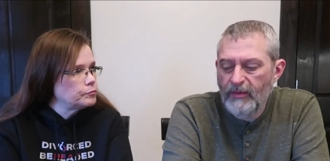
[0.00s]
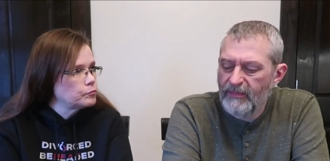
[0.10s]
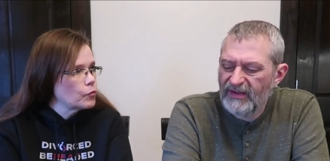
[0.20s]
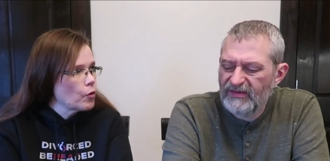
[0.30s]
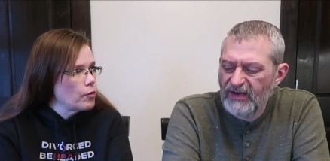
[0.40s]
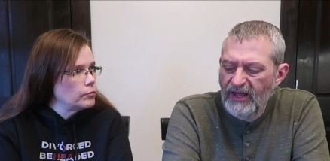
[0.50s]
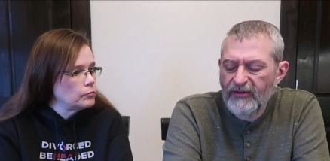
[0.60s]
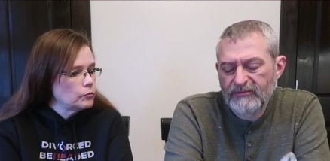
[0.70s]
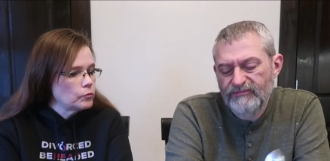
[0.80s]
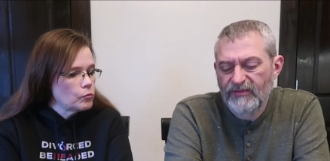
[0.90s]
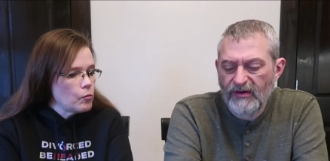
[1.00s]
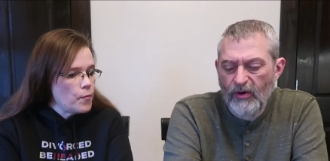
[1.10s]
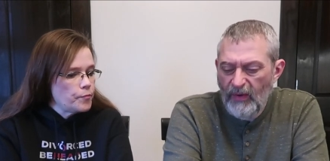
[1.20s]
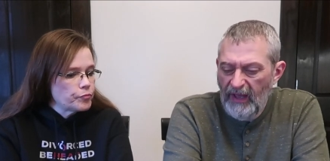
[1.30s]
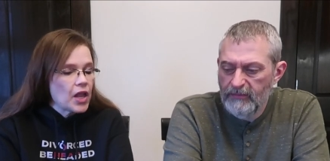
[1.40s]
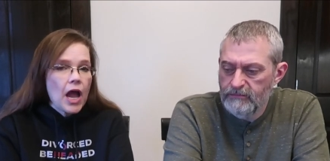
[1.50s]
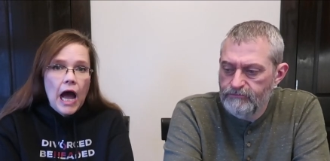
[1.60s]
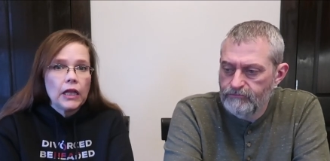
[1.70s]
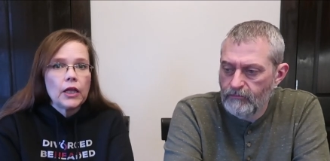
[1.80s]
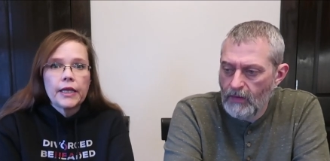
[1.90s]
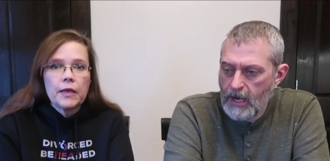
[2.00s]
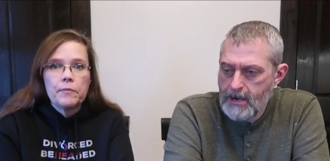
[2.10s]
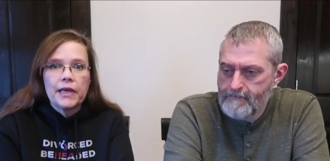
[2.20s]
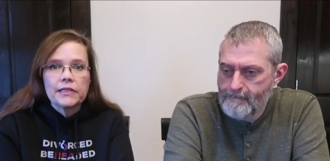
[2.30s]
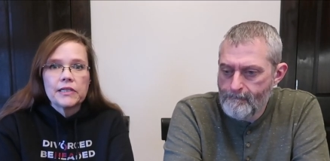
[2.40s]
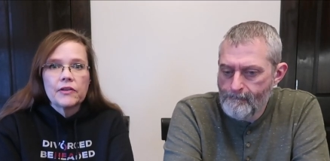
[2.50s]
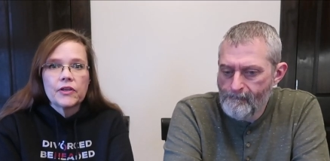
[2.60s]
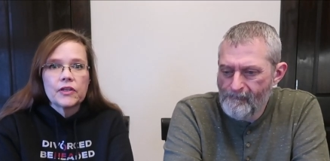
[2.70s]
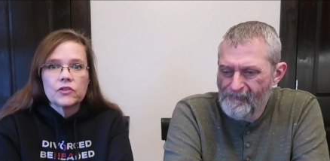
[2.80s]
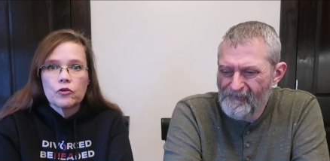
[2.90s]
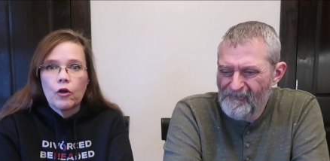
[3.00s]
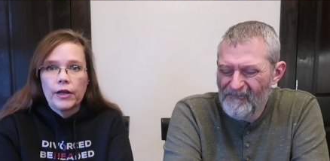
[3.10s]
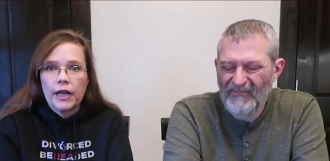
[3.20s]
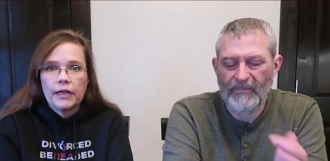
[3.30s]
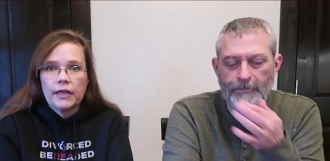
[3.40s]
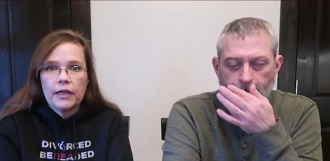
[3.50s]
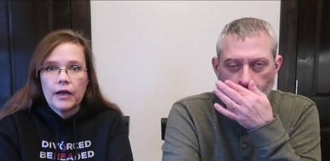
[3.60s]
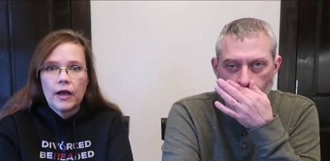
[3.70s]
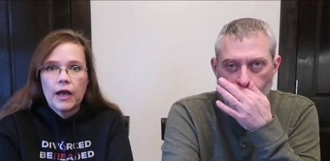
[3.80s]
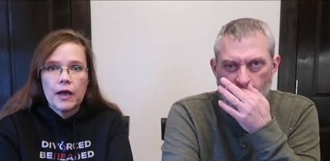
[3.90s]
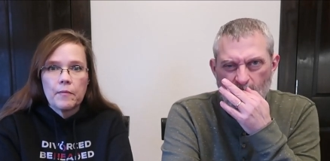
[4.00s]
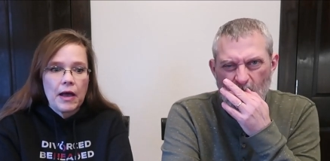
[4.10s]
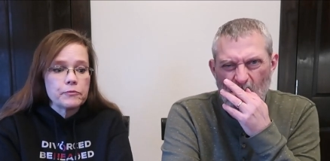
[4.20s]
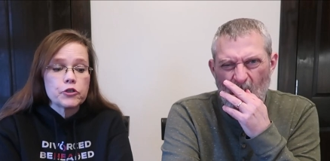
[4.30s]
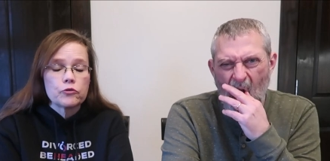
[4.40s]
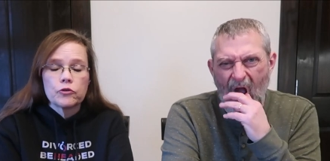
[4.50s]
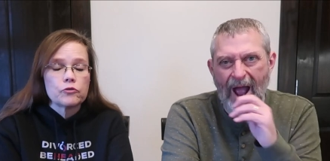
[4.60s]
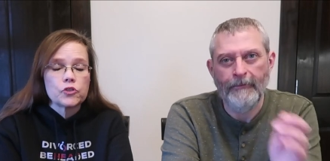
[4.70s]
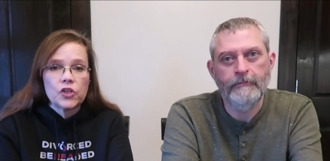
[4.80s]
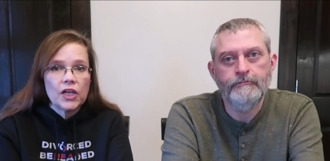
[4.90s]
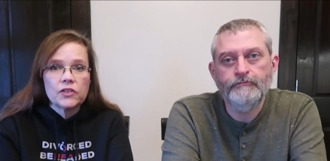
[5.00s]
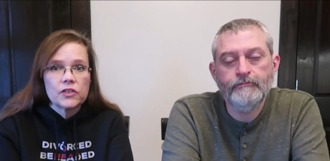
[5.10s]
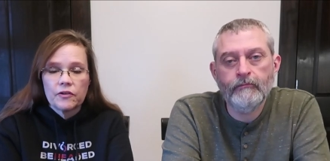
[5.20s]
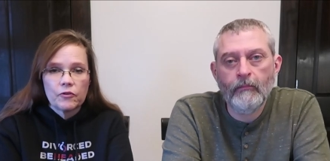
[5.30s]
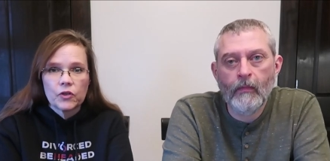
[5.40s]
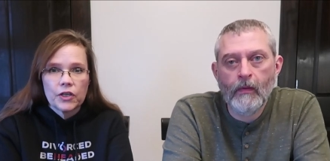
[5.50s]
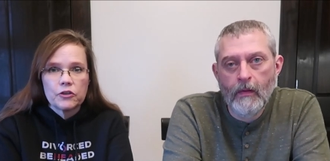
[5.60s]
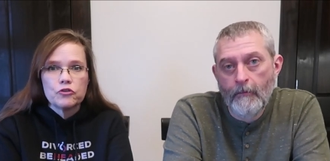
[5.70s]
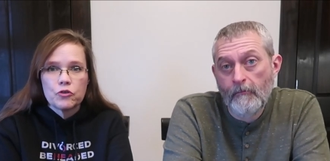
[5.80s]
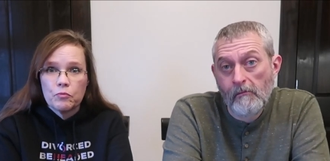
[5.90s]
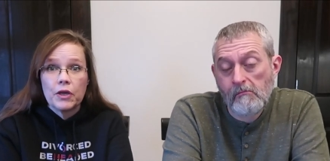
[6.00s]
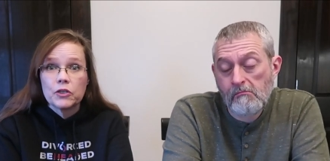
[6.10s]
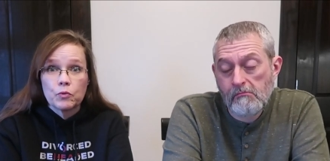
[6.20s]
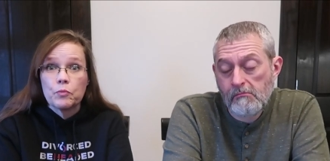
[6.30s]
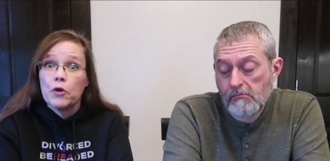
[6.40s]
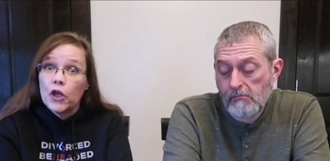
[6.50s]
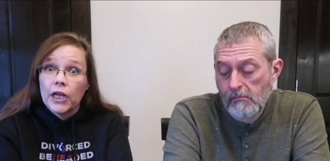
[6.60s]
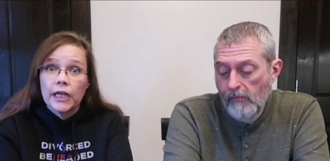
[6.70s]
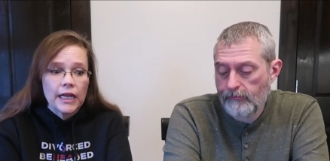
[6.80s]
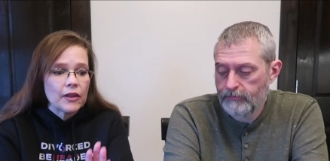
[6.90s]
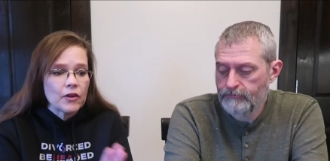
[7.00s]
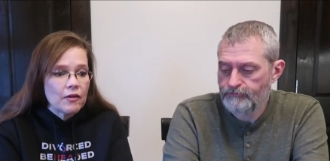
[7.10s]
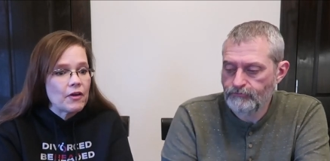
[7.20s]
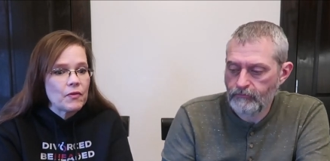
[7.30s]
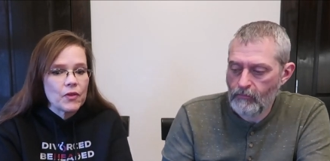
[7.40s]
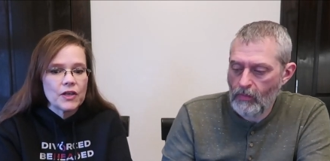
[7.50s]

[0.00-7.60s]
Speaker 1: but mixed together, they're okay.
Speaker 2: I like it mixed. I think it's a great idea. Um, I'm sure there's tons of different things you can mix with pudding. Mm-hmm. Now that I've had